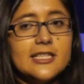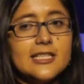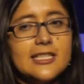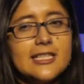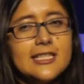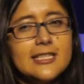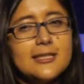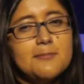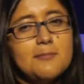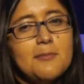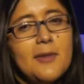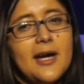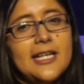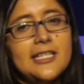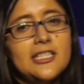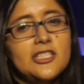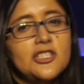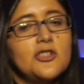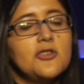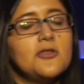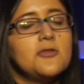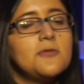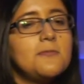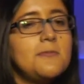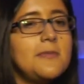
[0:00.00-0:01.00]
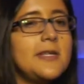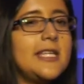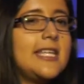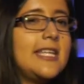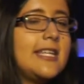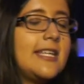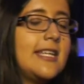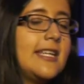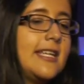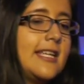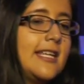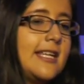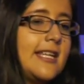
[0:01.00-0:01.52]
It might not
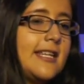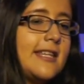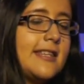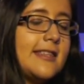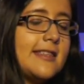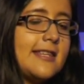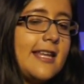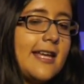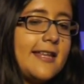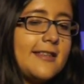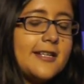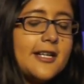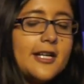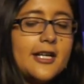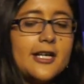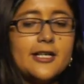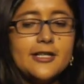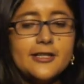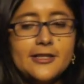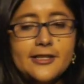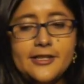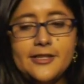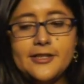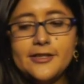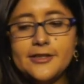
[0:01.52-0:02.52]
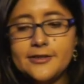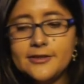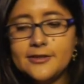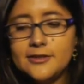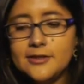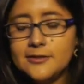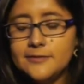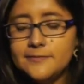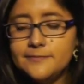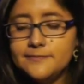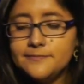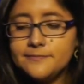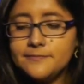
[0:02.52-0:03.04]
be that hard here.
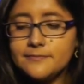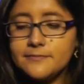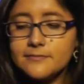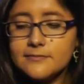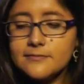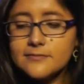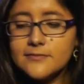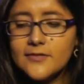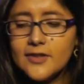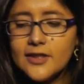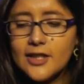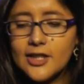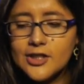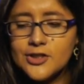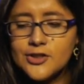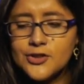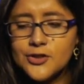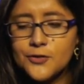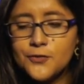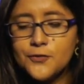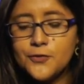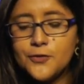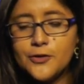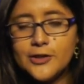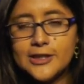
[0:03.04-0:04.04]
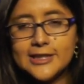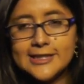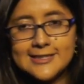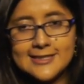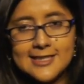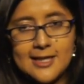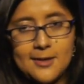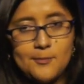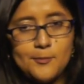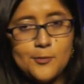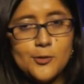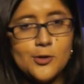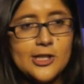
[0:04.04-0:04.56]
So for
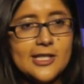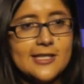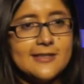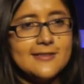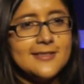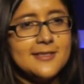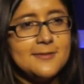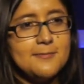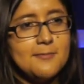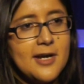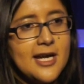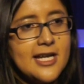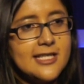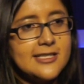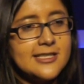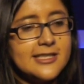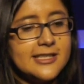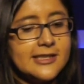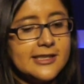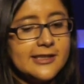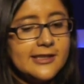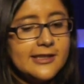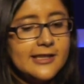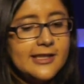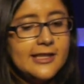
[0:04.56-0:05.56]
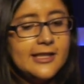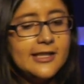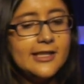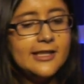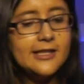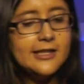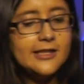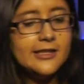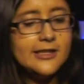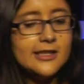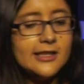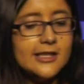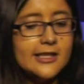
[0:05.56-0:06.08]
example, let's imagine
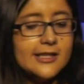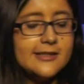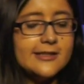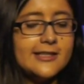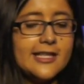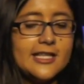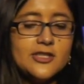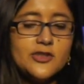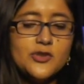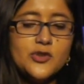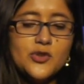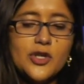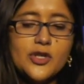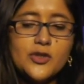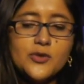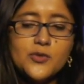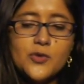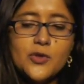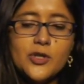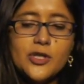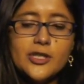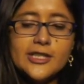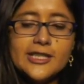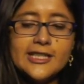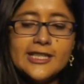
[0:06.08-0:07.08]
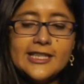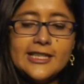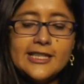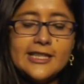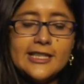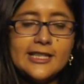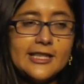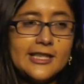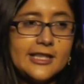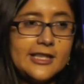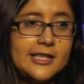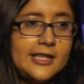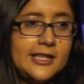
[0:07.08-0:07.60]
that you are
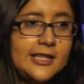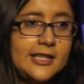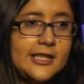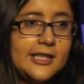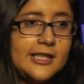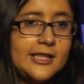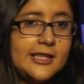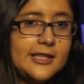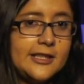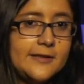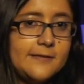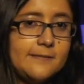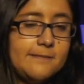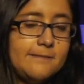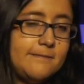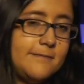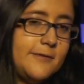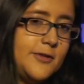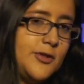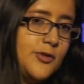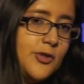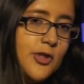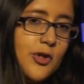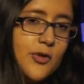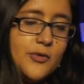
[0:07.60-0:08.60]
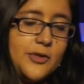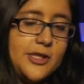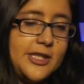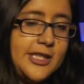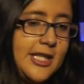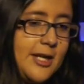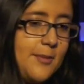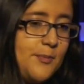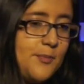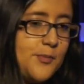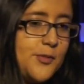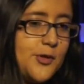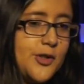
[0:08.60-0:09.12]
working in
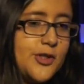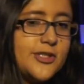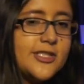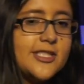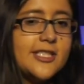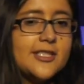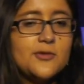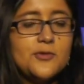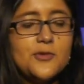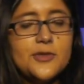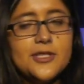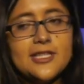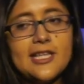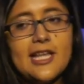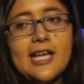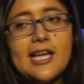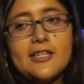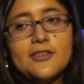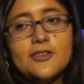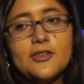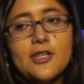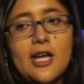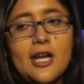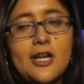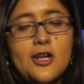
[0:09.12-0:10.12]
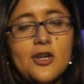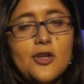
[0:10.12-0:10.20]
a project with a